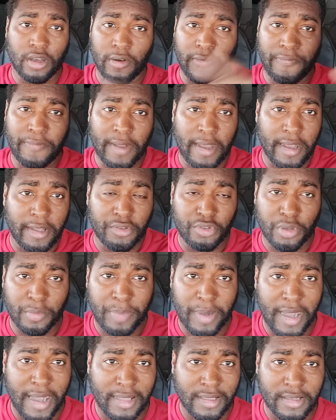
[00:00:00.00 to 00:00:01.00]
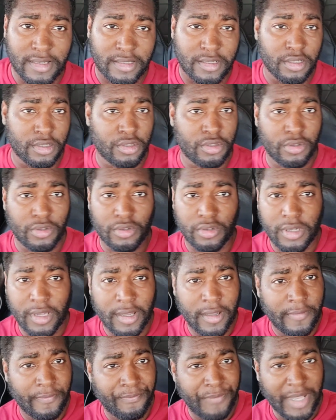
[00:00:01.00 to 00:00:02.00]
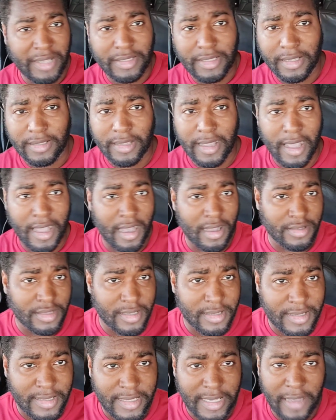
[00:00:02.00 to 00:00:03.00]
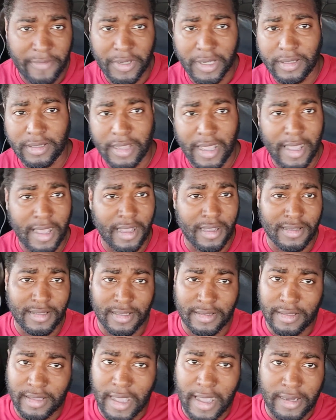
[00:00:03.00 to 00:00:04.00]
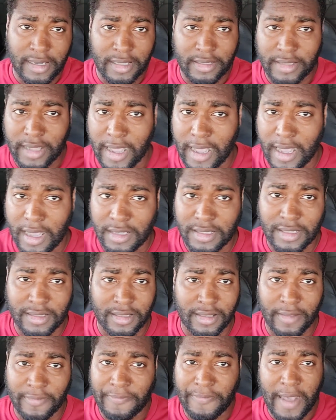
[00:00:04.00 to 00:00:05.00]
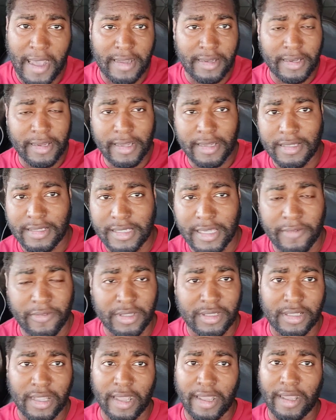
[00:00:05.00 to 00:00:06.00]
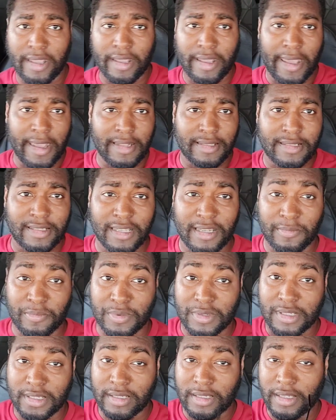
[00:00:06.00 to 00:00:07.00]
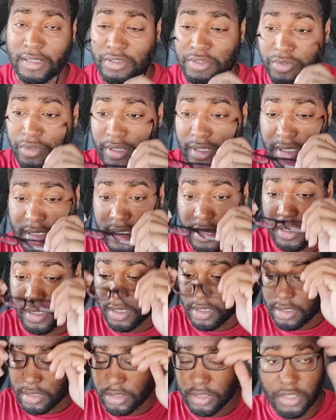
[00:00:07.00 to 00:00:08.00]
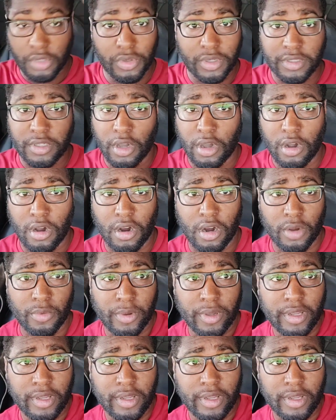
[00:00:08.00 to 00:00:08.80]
go find your pilot school, 50,000, 70,000, 90,000, finance everything, 18% interest, do it the hard